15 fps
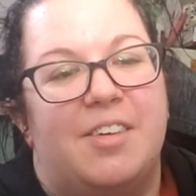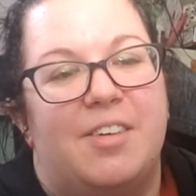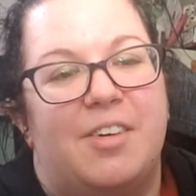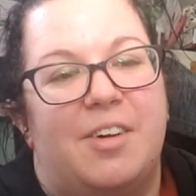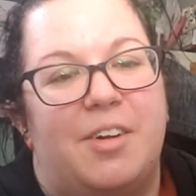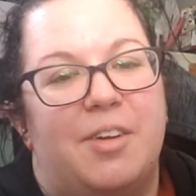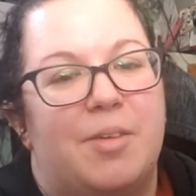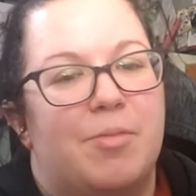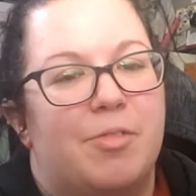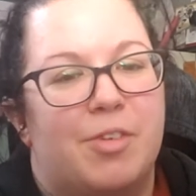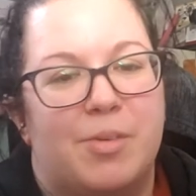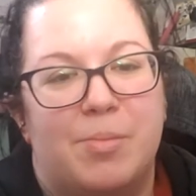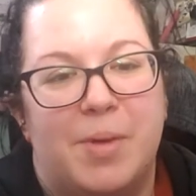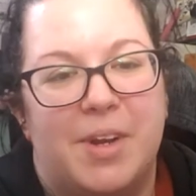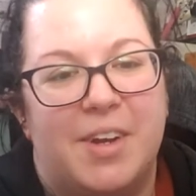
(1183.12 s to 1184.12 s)
called him for
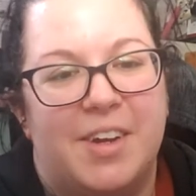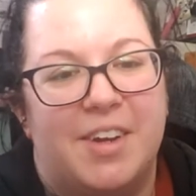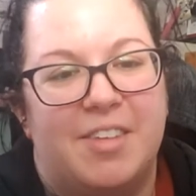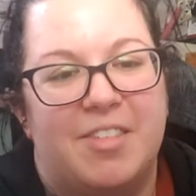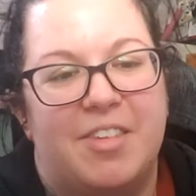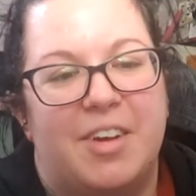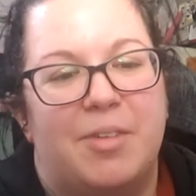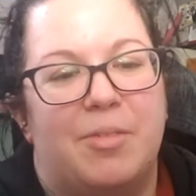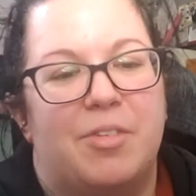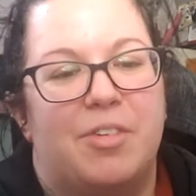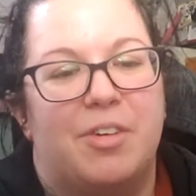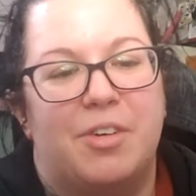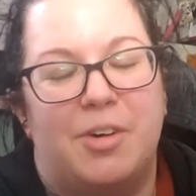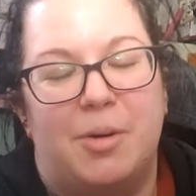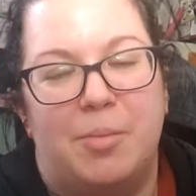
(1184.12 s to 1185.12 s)
a minute and said he was
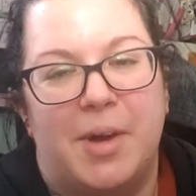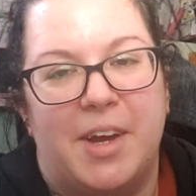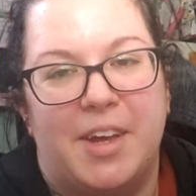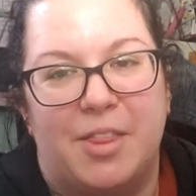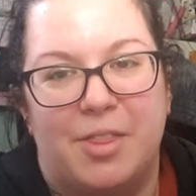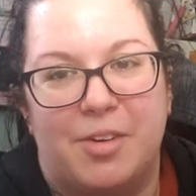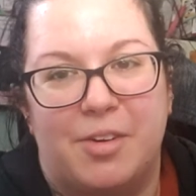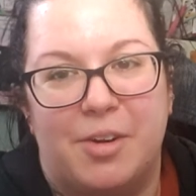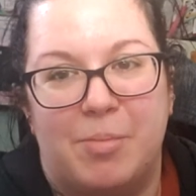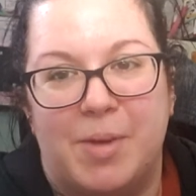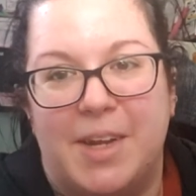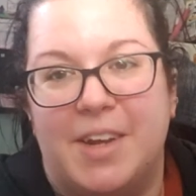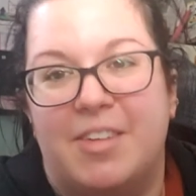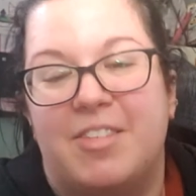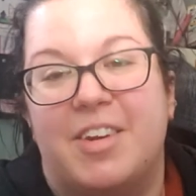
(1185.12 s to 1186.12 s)
going to call back in 30
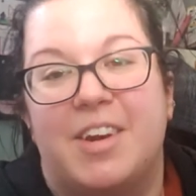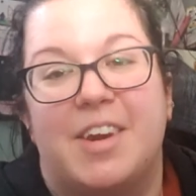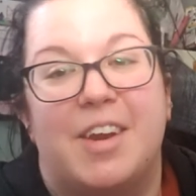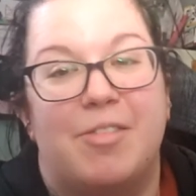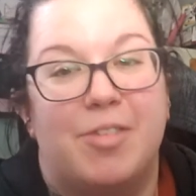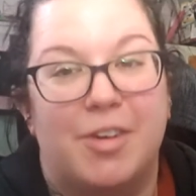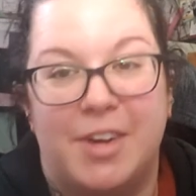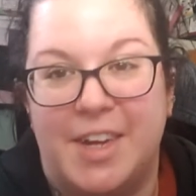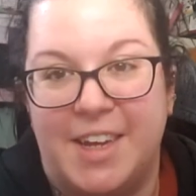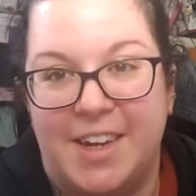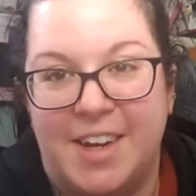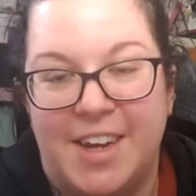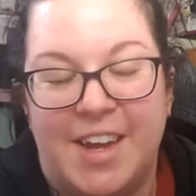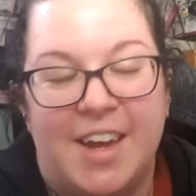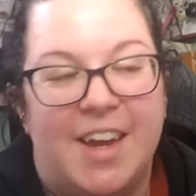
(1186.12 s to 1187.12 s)
minutes, never
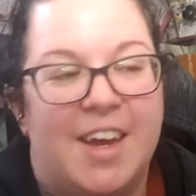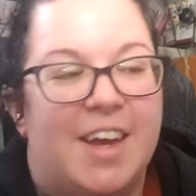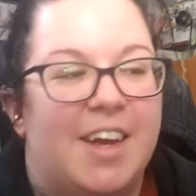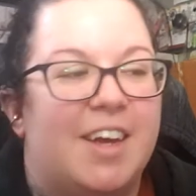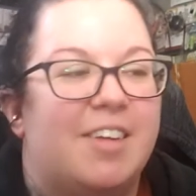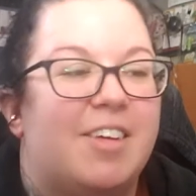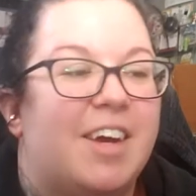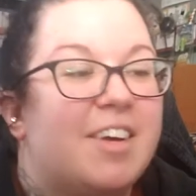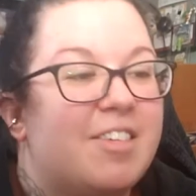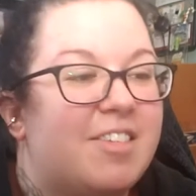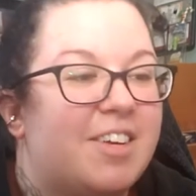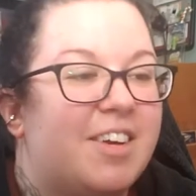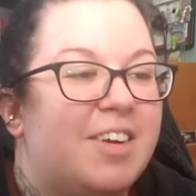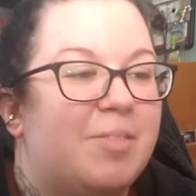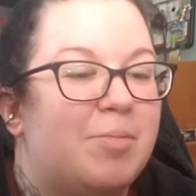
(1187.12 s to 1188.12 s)
did. He
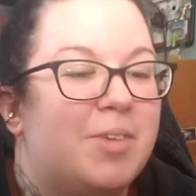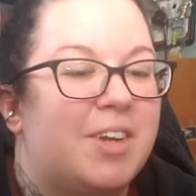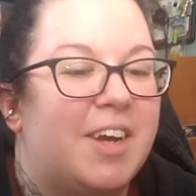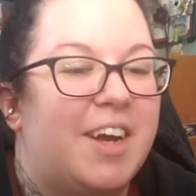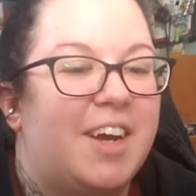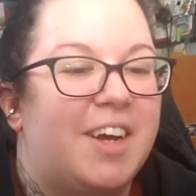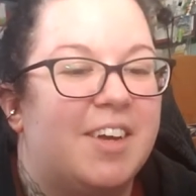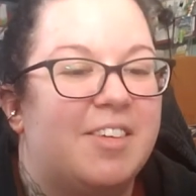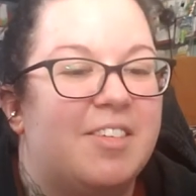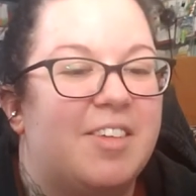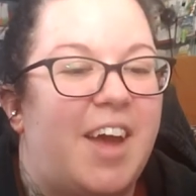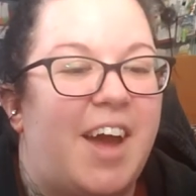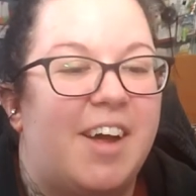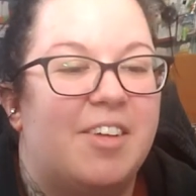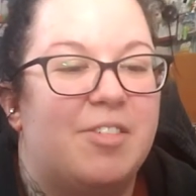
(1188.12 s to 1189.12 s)
texted him today and
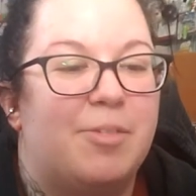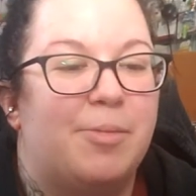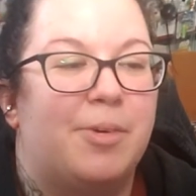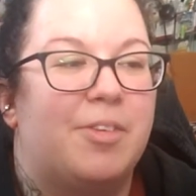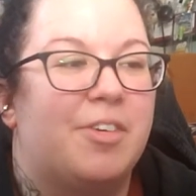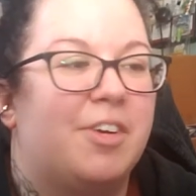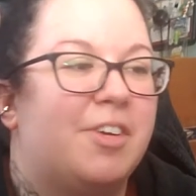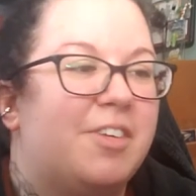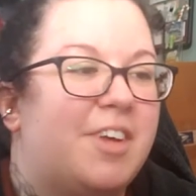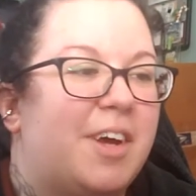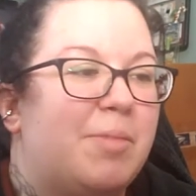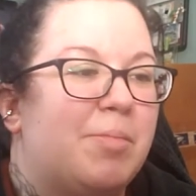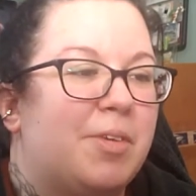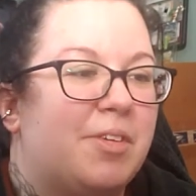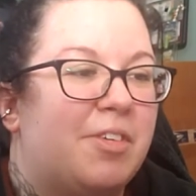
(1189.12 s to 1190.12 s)
asked what's a good
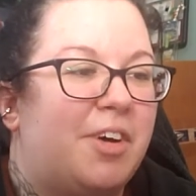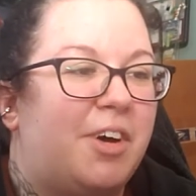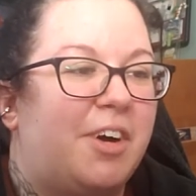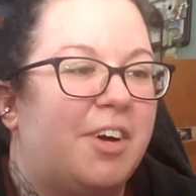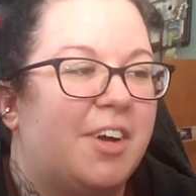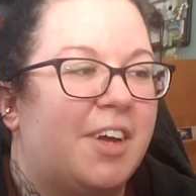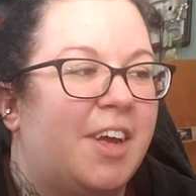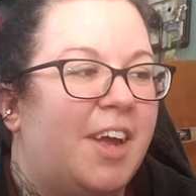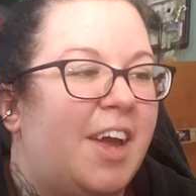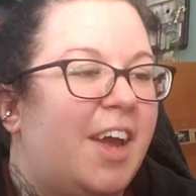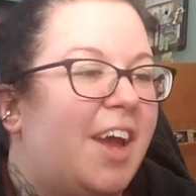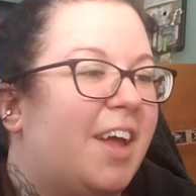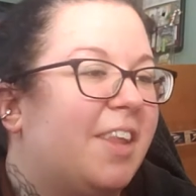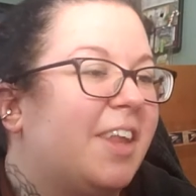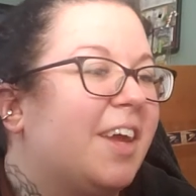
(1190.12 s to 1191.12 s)
time to talk,
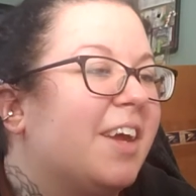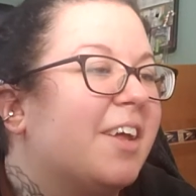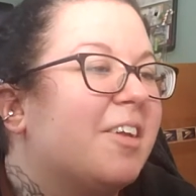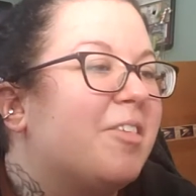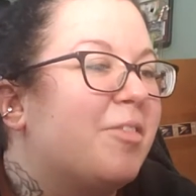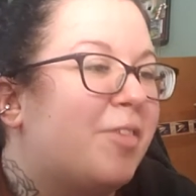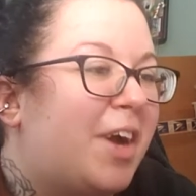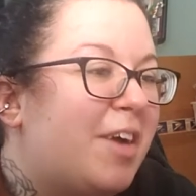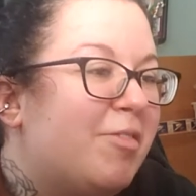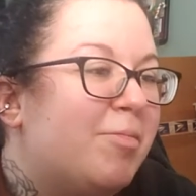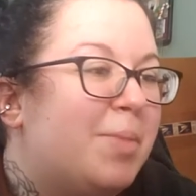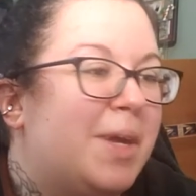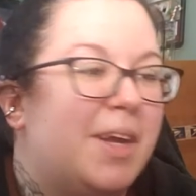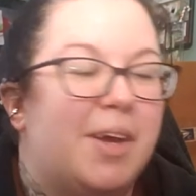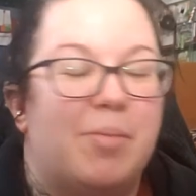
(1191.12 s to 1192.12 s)
and like it's 5
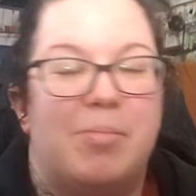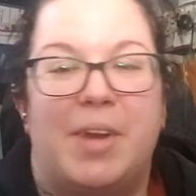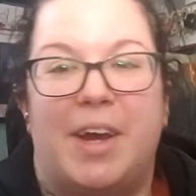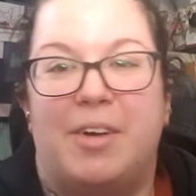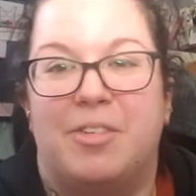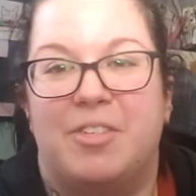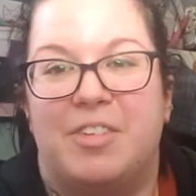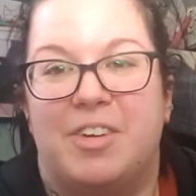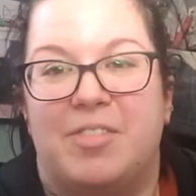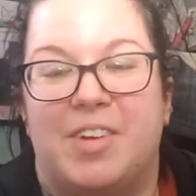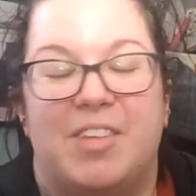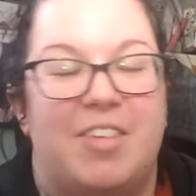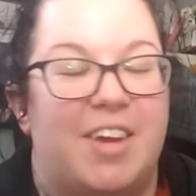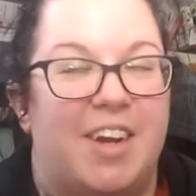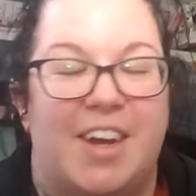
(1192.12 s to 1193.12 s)
p.m. now.
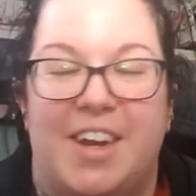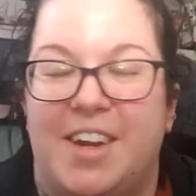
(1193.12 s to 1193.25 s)
Steven said